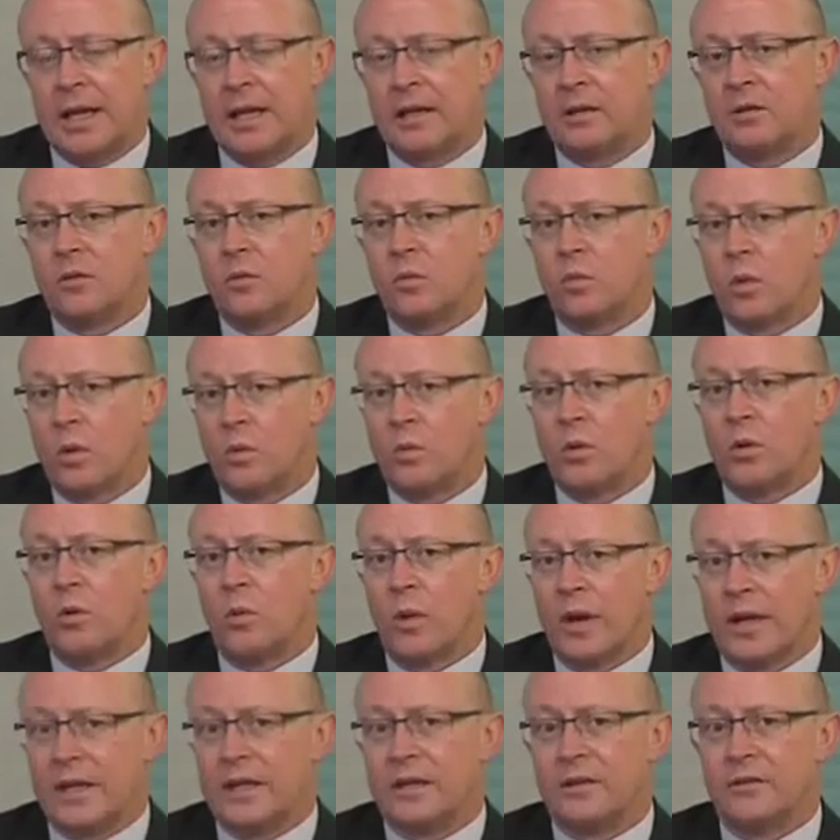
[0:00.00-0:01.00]
and what we're
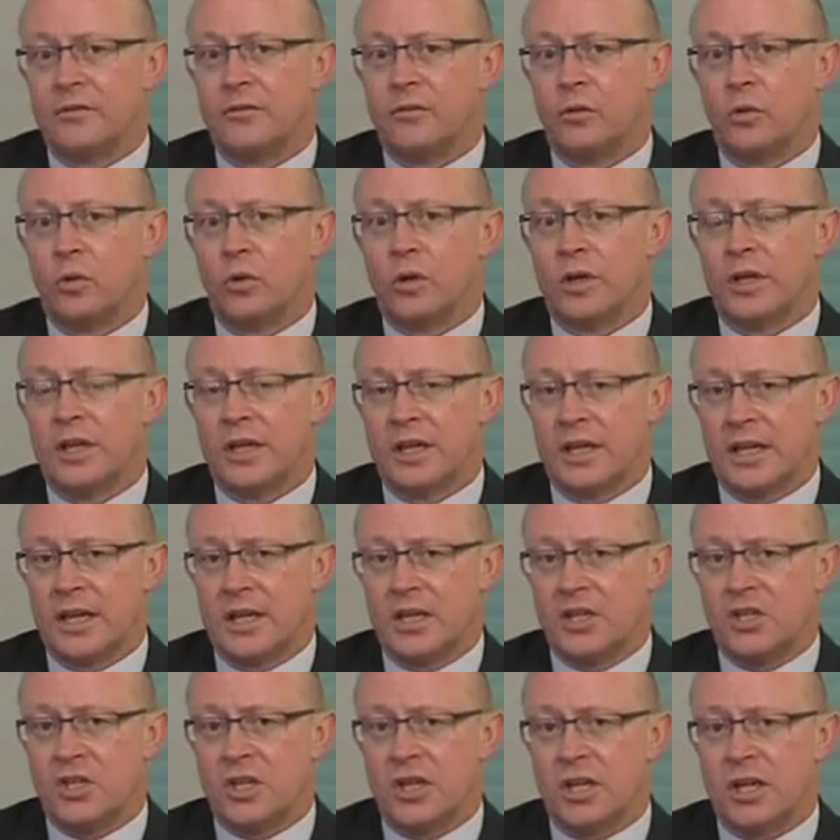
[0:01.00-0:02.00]
waiting for in
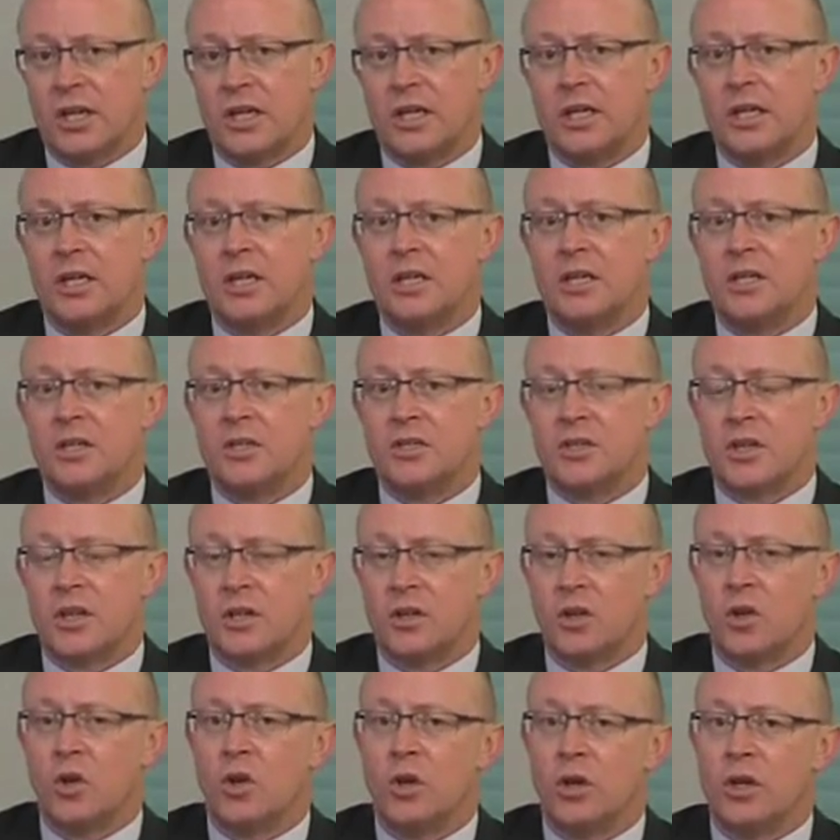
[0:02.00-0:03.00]
Asia is
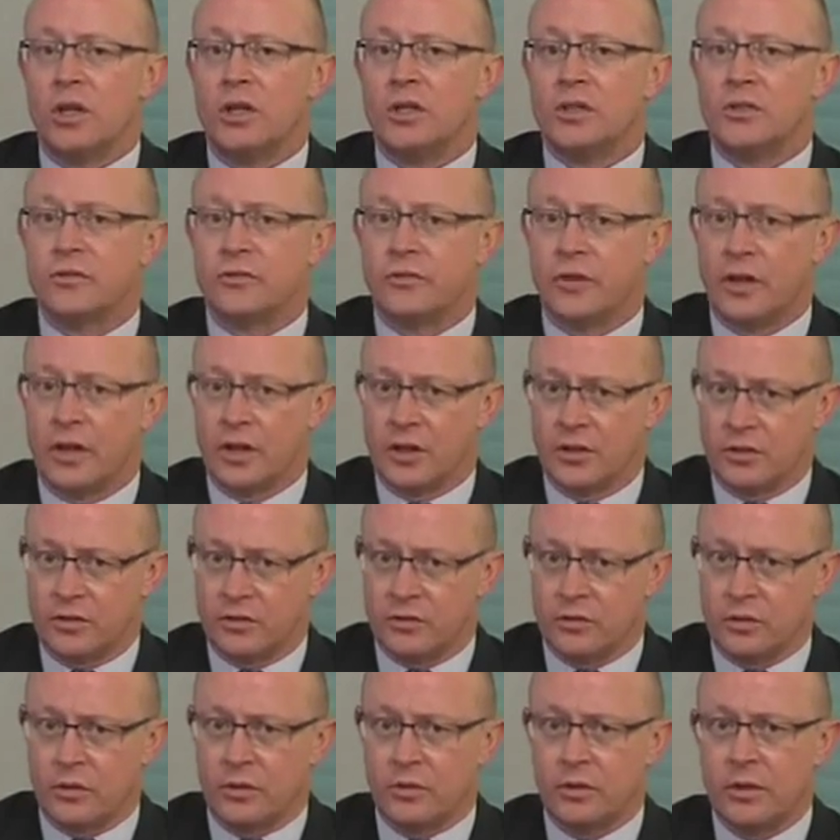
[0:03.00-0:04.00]
an earnings
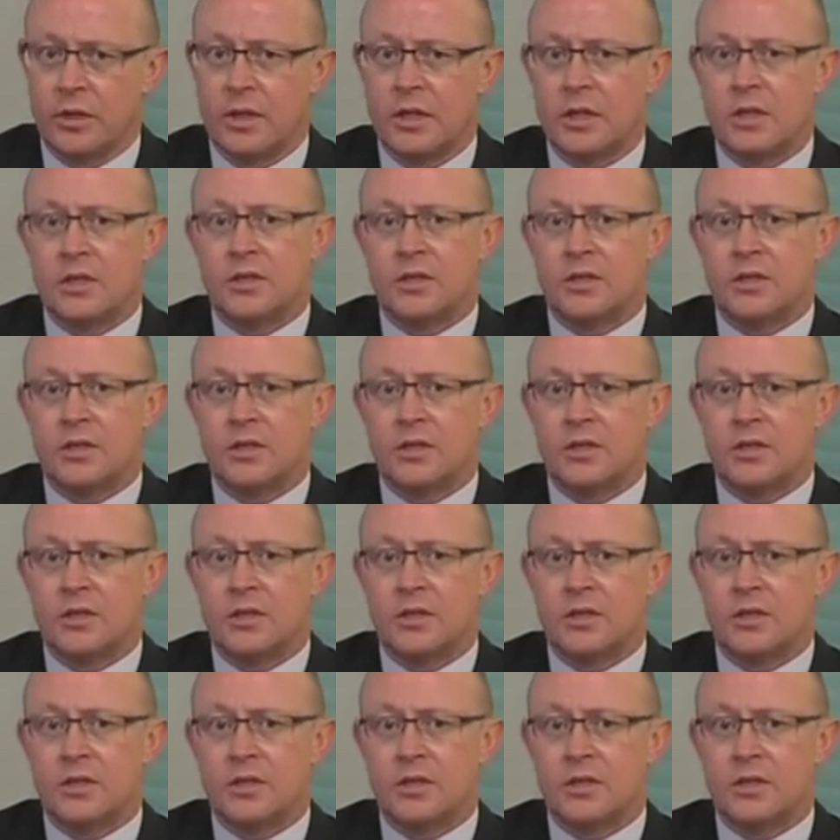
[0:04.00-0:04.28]
follow-through.